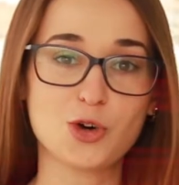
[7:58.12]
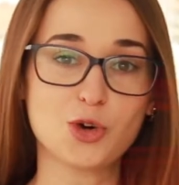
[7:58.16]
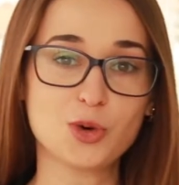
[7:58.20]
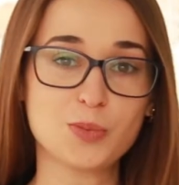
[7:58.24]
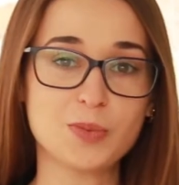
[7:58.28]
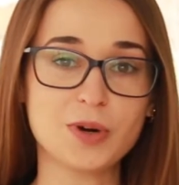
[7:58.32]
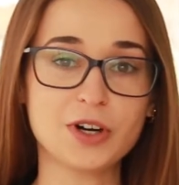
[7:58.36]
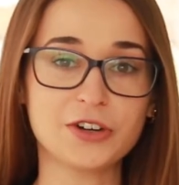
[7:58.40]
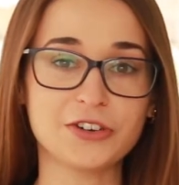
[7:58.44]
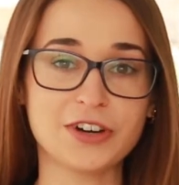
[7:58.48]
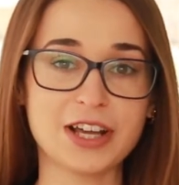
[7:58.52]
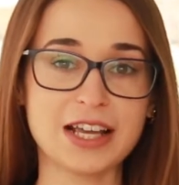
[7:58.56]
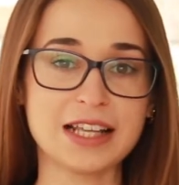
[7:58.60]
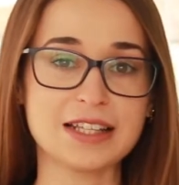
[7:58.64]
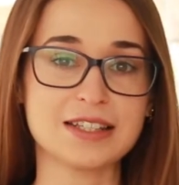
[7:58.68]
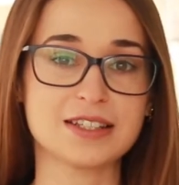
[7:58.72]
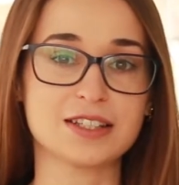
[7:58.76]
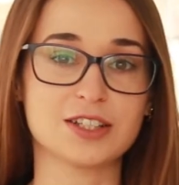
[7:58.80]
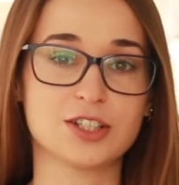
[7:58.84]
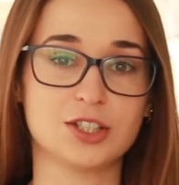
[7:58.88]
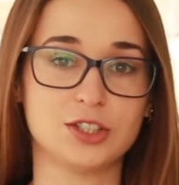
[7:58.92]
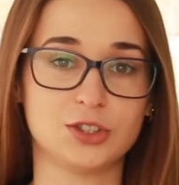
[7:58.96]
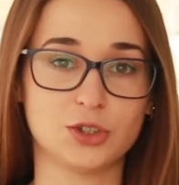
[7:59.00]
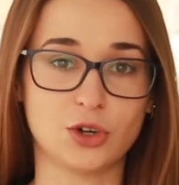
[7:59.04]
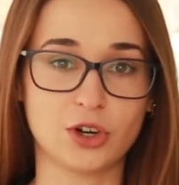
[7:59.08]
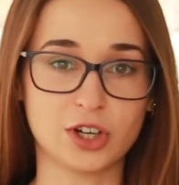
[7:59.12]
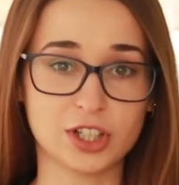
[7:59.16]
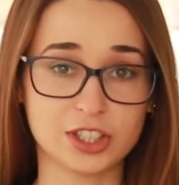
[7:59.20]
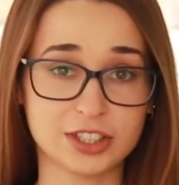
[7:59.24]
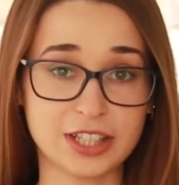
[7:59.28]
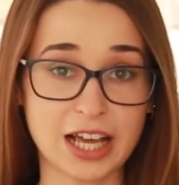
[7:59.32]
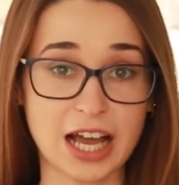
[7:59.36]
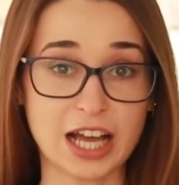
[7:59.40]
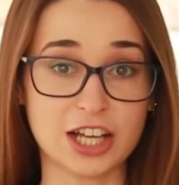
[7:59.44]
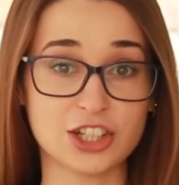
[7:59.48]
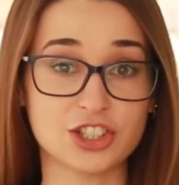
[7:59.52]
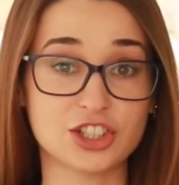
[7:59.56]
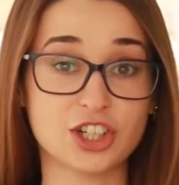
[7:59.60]
Uber Eats,
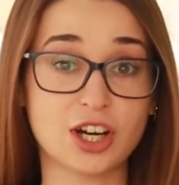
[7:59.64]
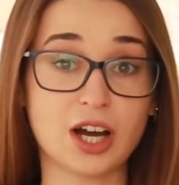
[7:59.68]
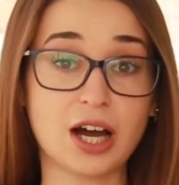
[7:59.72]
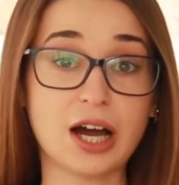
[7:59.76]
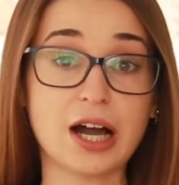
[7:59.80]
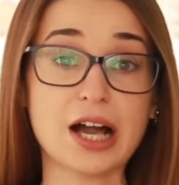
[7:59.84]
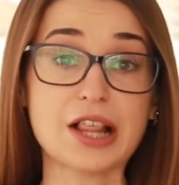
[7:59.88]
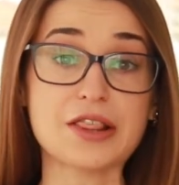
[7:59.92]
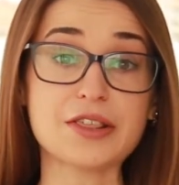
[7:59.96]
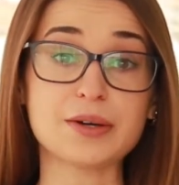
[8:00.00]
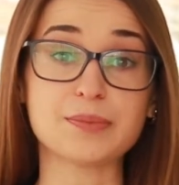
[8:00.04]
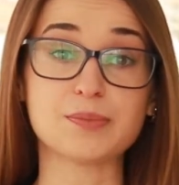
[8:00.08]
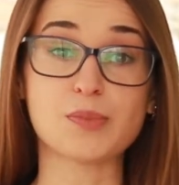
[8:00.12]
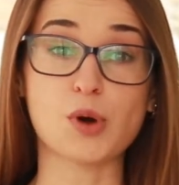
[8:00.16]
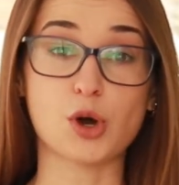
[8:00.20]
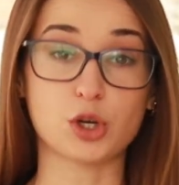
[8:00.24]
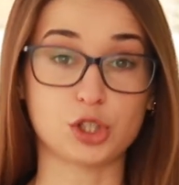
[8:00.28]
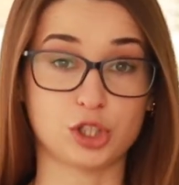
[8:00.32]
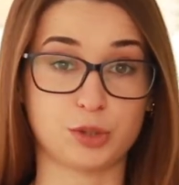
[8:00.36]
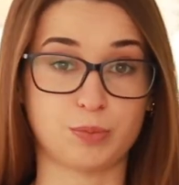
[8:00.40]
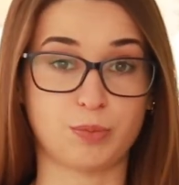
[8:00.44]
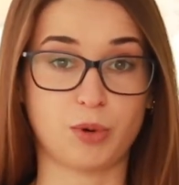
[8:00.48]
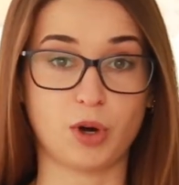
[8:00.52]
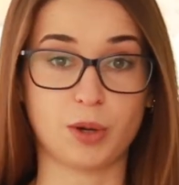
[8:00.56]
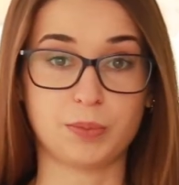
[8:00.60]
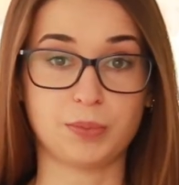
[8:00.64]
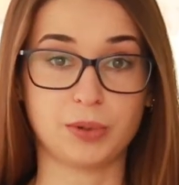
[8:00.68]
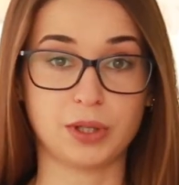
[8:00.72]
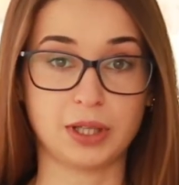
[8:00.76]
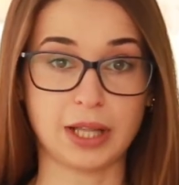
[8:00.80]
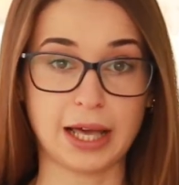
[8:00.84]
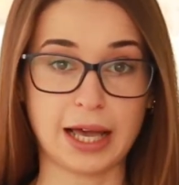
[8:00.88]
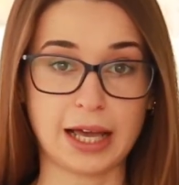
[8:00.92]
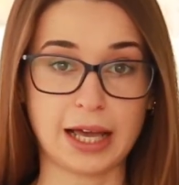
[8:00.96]
DoorDash are the most popular